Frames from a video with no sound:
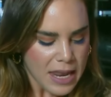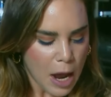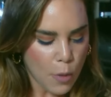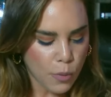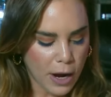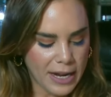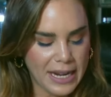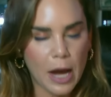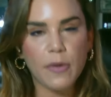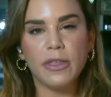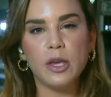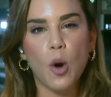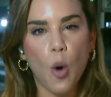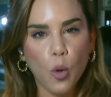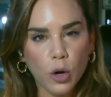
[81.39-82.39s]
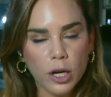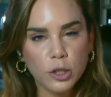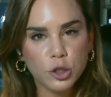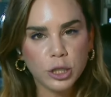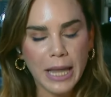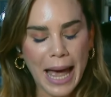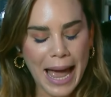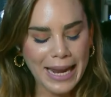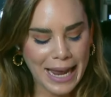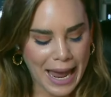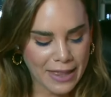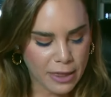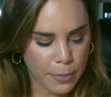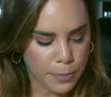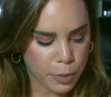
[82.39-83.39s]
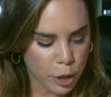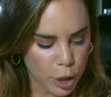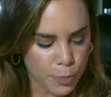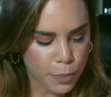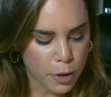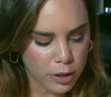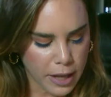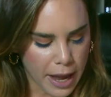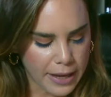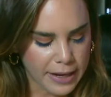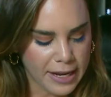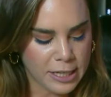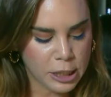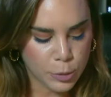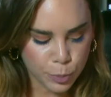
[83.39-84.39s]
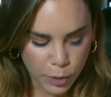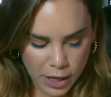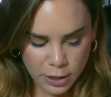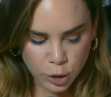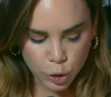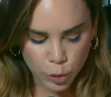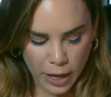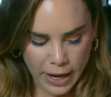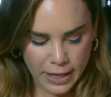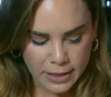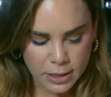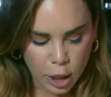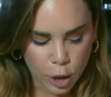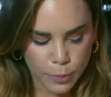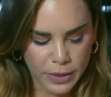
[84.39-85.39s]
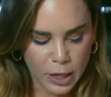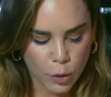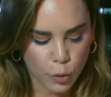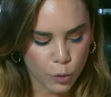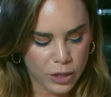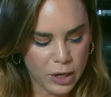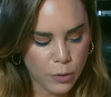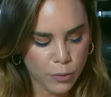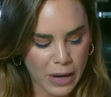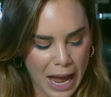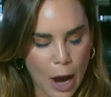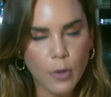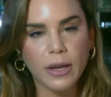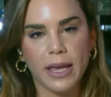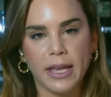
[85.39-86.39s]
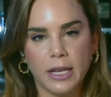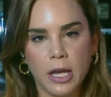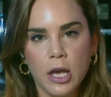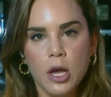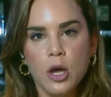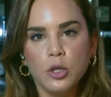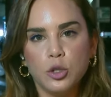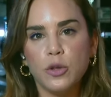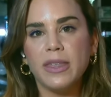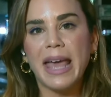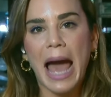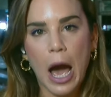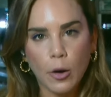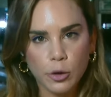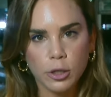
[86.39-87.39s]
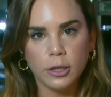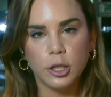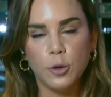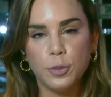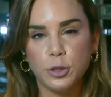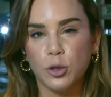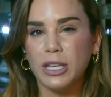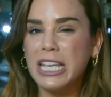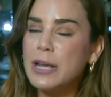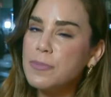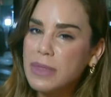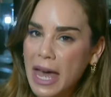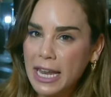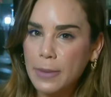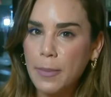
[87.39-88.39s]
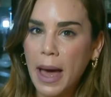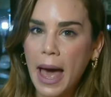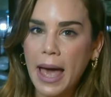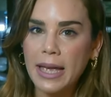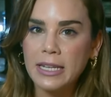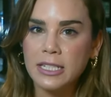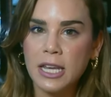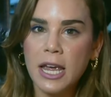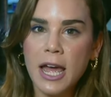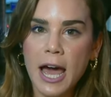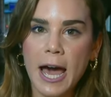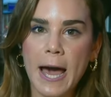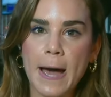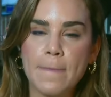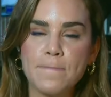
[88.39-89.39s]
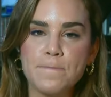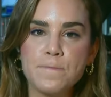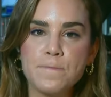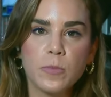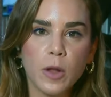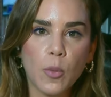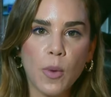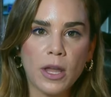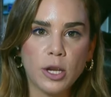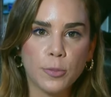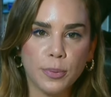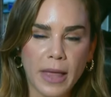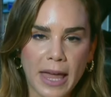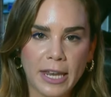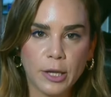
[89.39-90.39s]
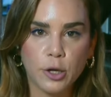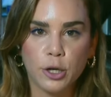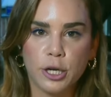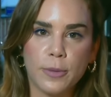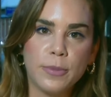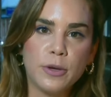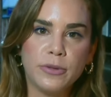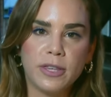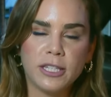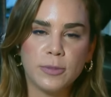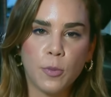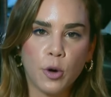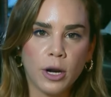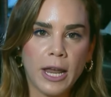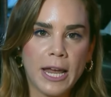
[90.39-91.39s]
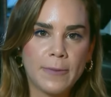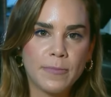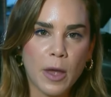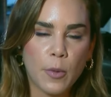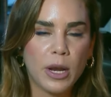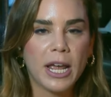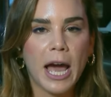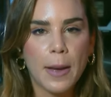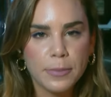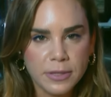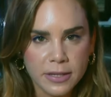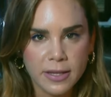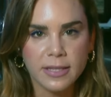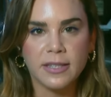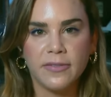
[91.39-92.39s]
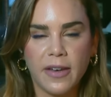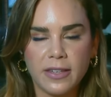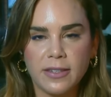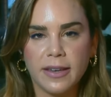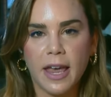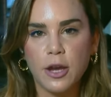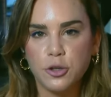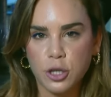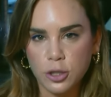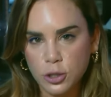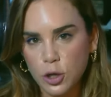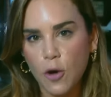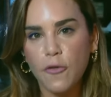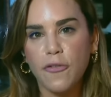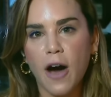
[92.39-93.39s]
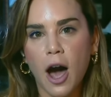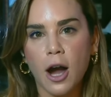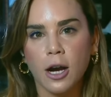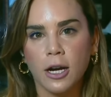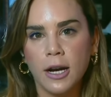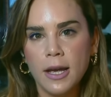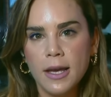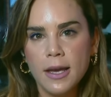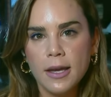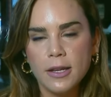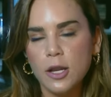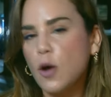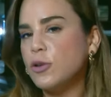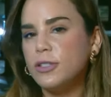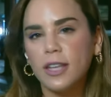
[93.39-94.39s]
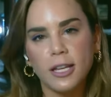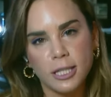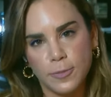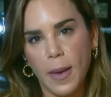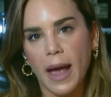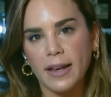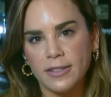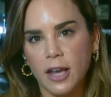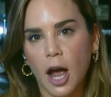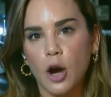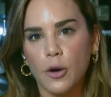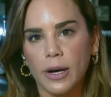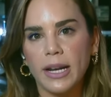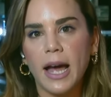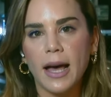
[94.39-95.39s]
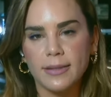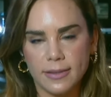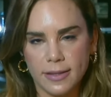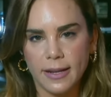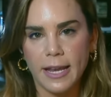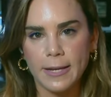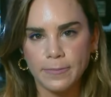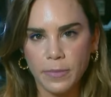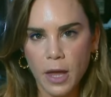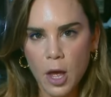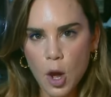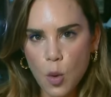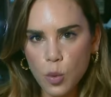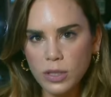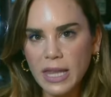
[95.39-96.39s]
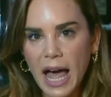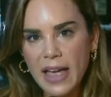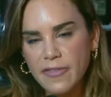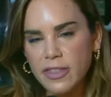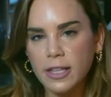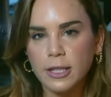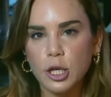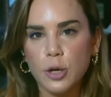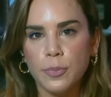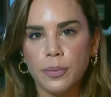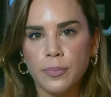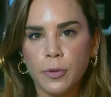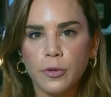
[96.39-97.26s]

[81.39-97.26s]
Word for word: Now, right now, the orange line and the purple line express trains are being rerouted to the outer loop, so keep that in mind um, when you're planning your commute this morning that when it comes to this investigation so far, no suspects are in custody. We're live in the loop.